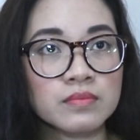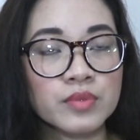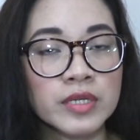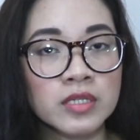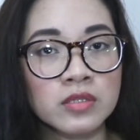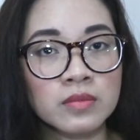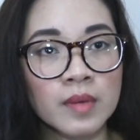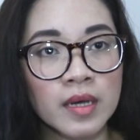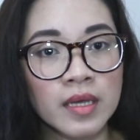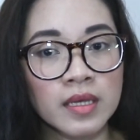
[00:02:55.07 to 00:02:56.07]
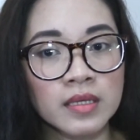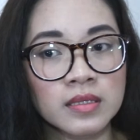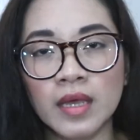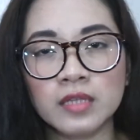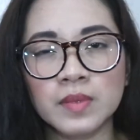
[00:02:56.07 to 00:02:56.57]
brings to
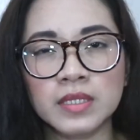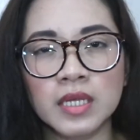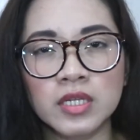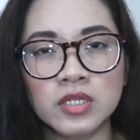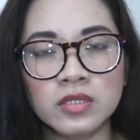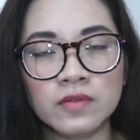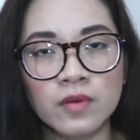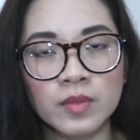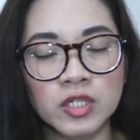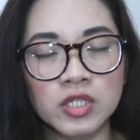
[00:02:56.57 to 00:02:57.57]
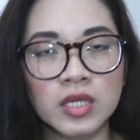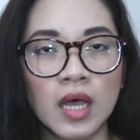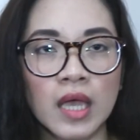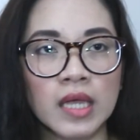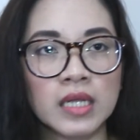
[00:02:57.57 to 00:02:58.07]
mind expectations from each
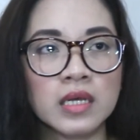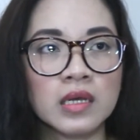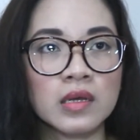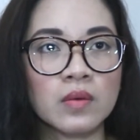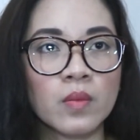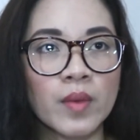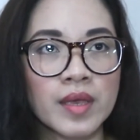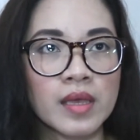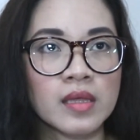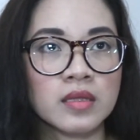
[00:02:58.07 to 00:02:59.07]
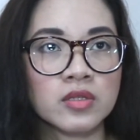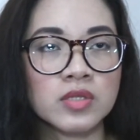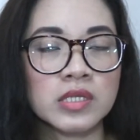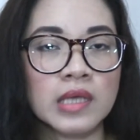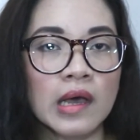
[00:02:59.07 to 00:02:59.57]
side when you
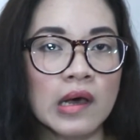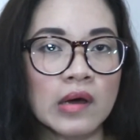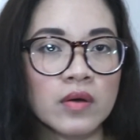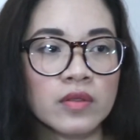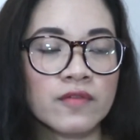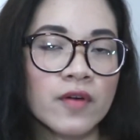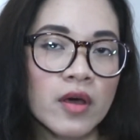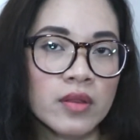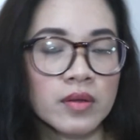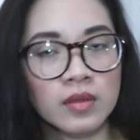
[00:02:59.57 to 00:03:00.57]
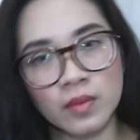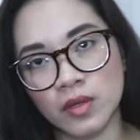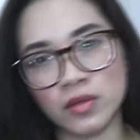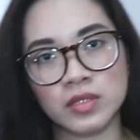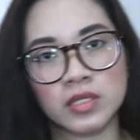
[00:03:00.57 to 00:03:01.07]
see how the father and the
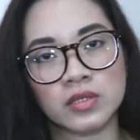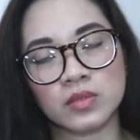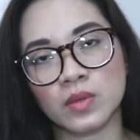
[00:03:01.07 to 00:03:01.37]
mother deals